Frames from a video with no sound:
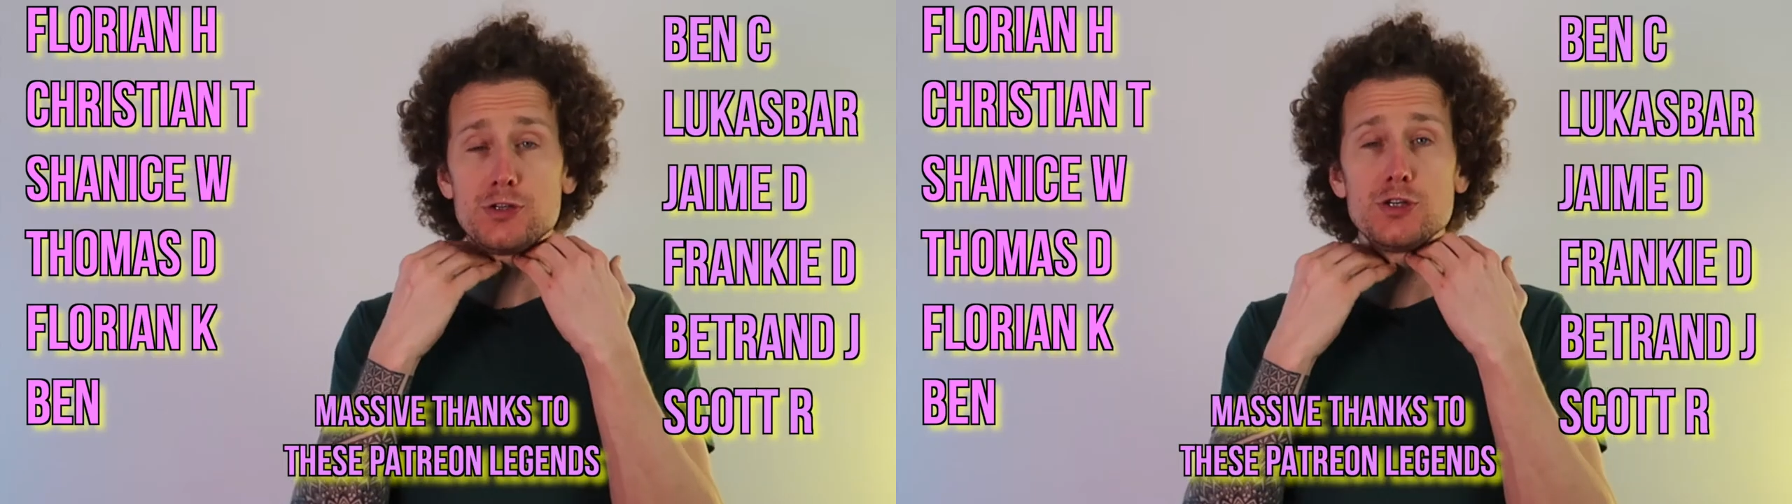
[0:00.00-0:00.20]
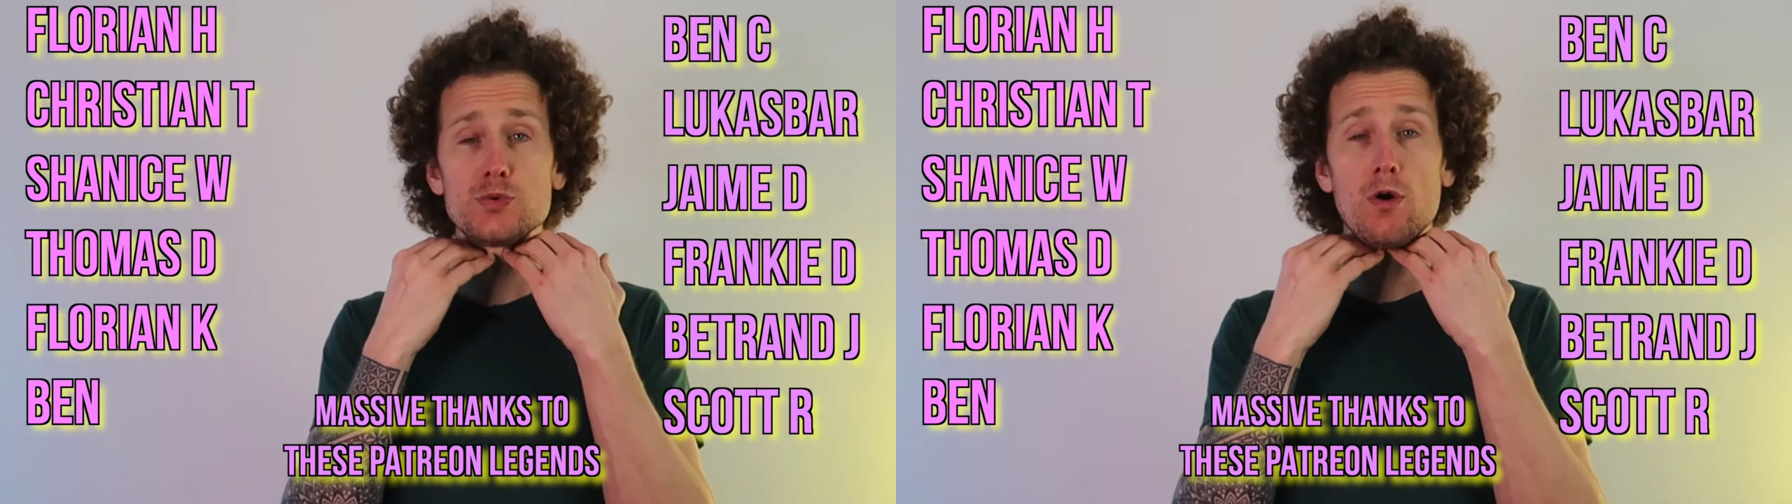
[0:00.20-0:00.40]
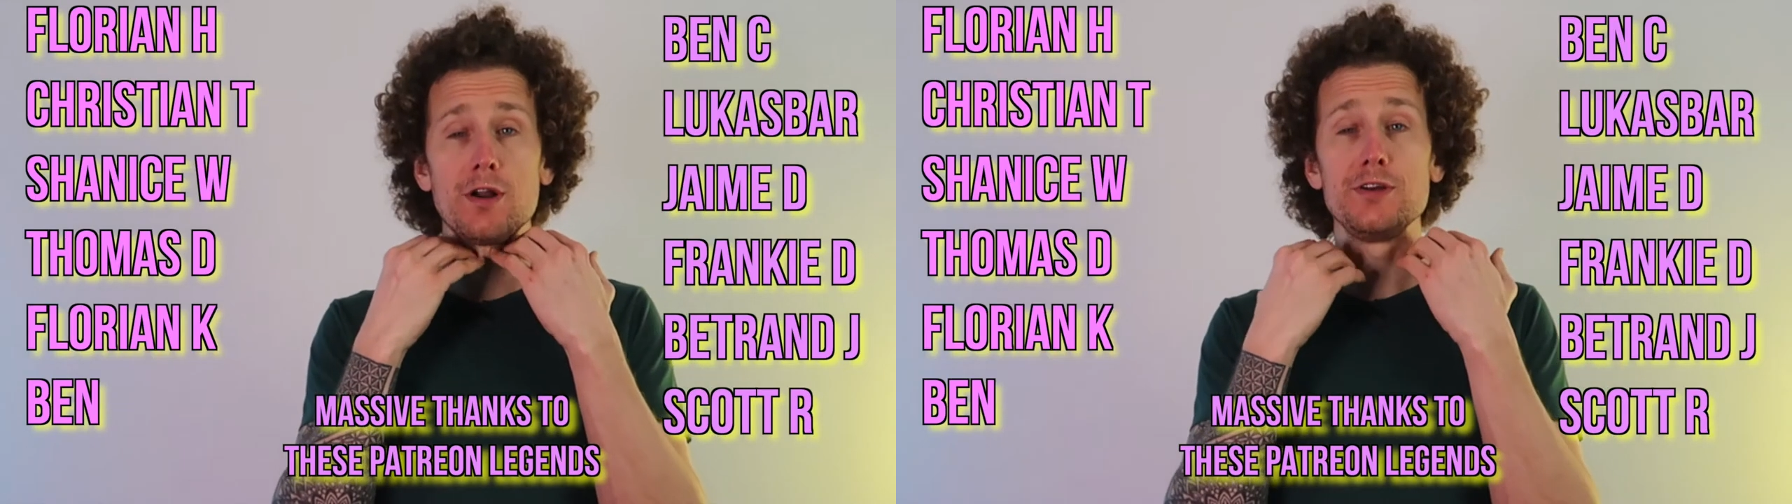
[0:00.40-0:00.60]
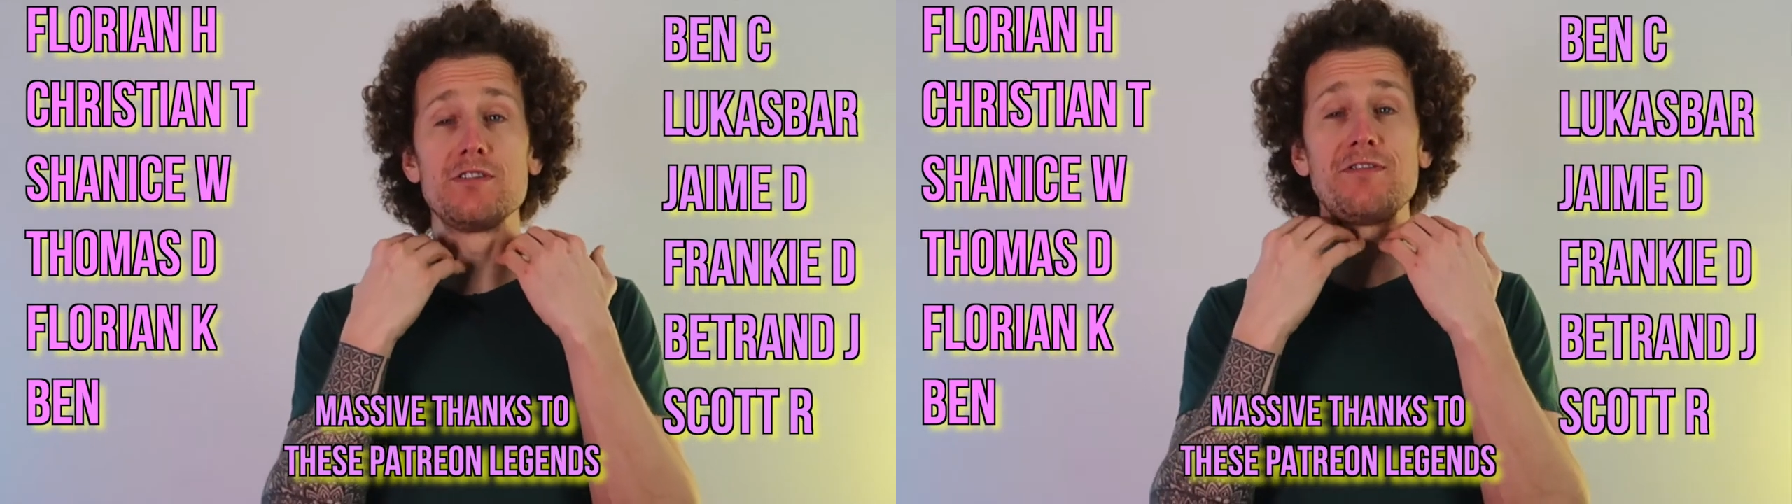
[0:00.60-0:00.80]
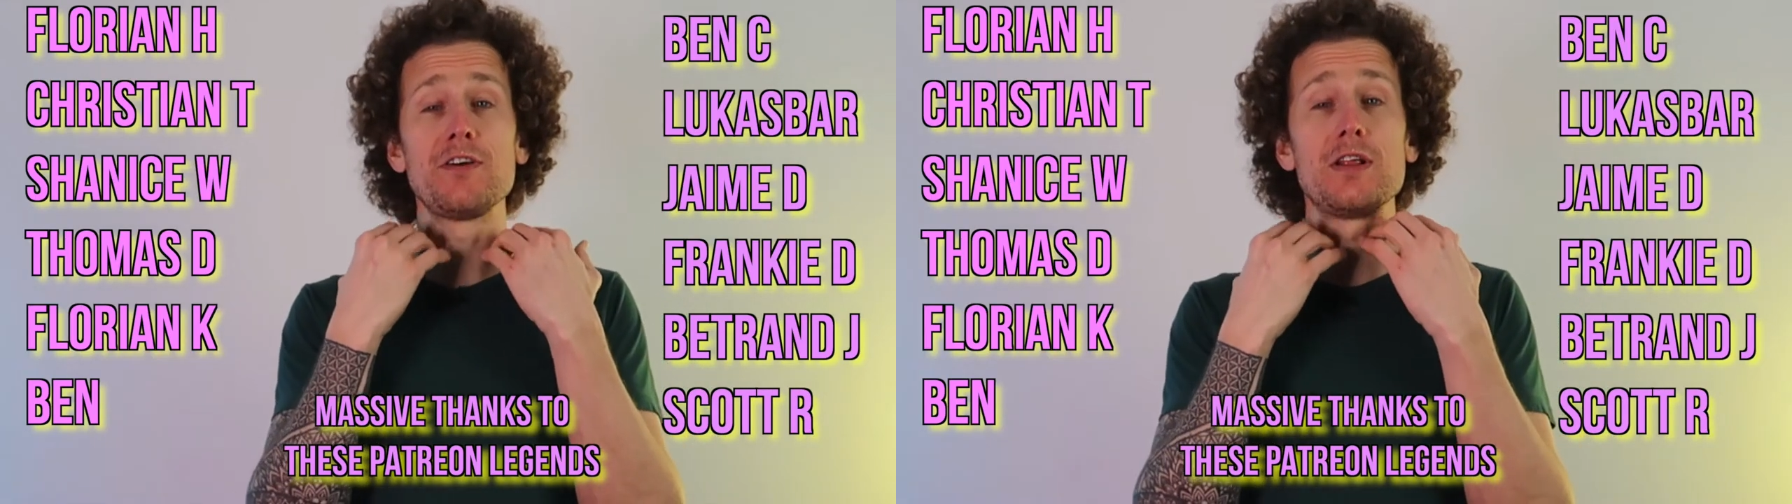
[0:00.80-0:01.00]
As soon as you swallow,
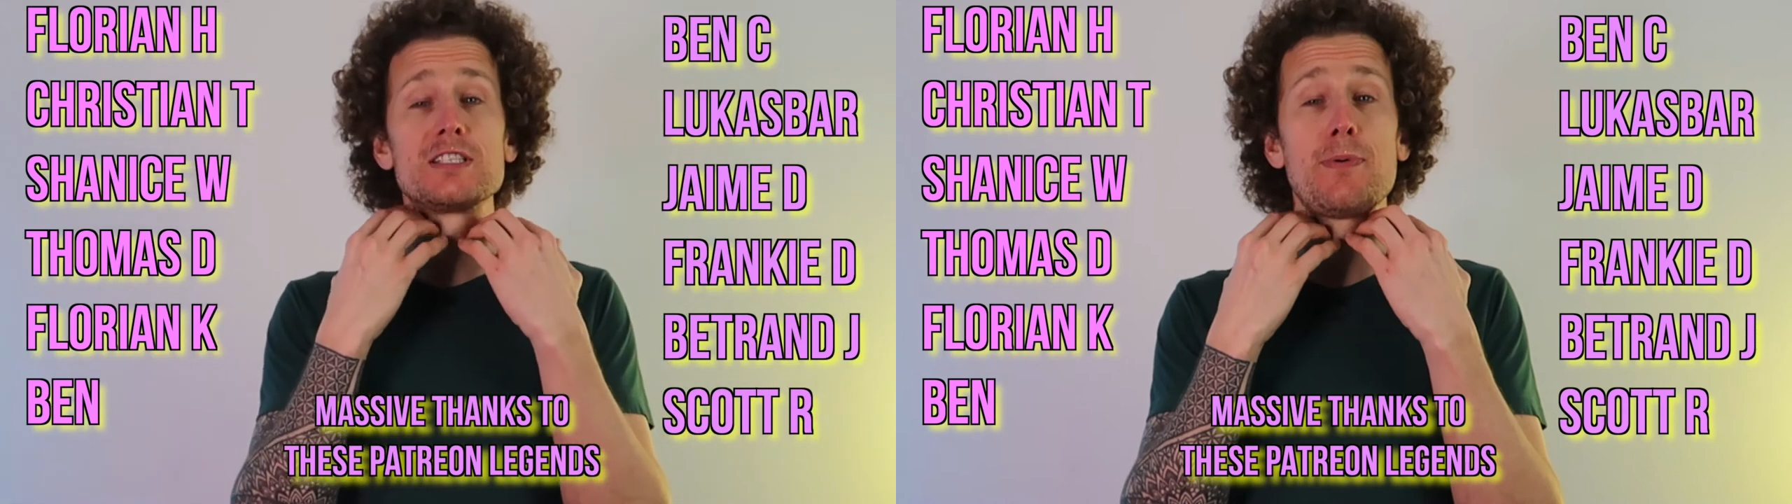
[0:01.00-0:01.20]
you can feel